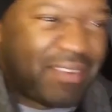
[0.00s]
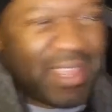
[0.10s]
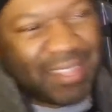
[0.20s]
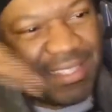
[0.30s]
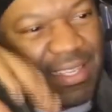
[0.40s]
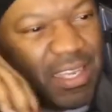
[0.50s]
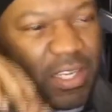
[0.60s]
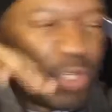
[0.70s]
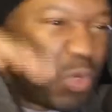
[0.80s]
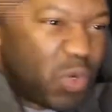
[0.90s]
Like, the
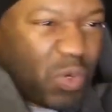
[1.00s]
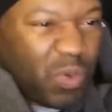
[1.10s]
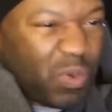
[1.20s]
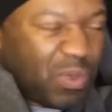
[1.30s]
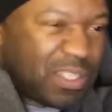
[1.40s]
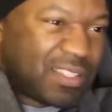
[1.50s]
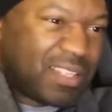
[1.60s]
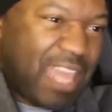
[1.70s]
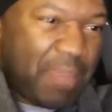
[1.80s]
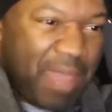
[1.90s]
Google
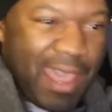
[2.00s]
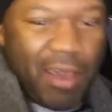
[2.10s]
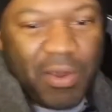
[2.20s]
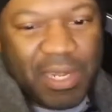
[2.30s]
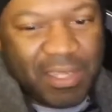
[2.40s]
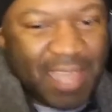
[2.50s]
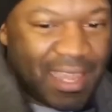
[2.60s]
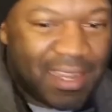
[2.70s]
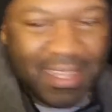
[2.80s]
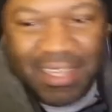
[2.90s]
came out, and you
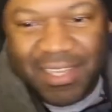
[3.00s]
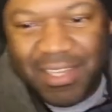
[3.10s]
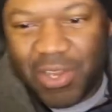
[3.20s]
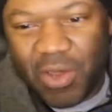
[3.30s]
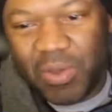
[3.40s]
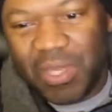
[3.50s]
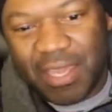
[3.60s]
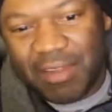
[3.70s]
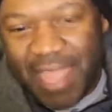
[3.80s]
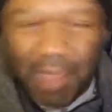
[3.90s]
had
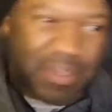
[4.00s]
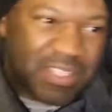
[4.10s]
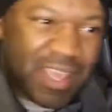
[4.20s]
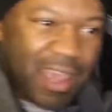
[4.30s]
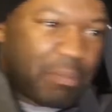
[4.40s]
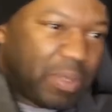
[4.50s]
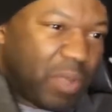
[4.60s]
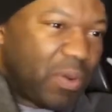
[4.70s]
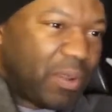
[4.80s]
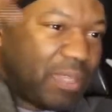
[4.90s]
Amazon
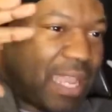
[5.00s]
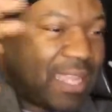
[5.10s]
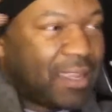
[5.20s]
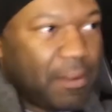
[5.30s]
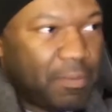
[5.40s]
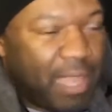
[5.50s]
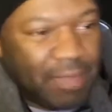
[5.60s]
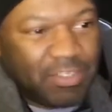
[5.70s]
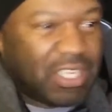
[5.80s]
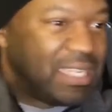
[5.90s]
blowing, like,
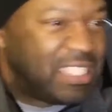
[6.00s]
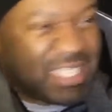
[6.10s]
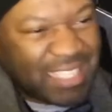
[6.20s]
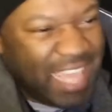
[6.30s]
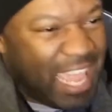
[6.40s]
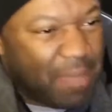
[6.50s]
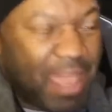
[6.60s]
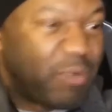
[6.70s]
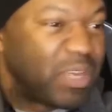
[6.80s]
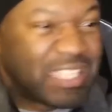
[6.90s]
just came
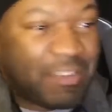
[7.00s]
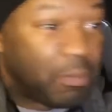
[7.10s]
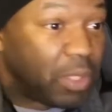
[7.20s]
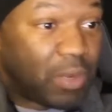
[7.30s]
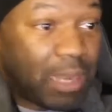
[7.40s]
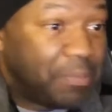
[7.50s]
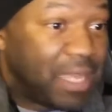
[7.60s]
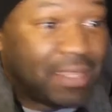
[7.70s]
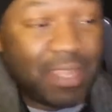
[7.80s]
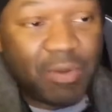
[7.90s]
out. It wasn't even blowing up
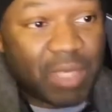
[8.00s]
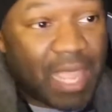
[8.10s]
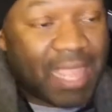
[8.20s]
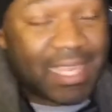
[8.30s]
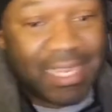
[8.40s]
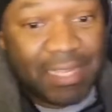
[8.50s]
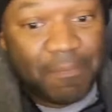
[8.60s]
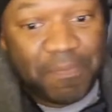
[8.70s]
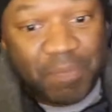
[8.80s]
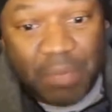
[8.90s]
yet. They were, like,
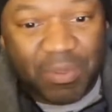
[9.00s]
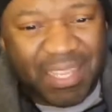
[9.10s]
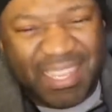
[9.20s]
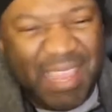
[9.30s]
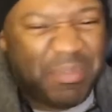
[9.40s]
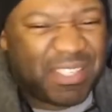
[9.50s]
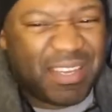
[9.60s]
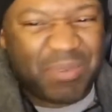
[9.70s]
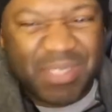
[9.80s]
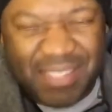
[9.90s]
people like,
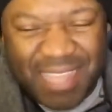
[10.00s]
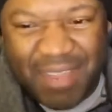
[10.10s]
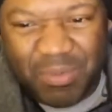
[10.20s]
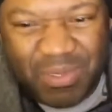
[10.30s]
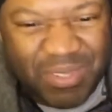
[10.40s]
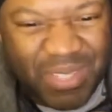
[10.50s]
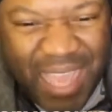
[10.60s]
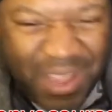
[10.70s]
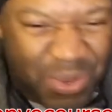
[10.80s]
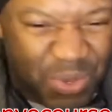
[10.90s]
Amazon, what's that?
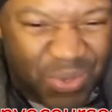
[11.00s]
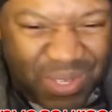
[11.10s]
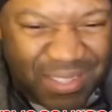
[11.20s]
Yahoo.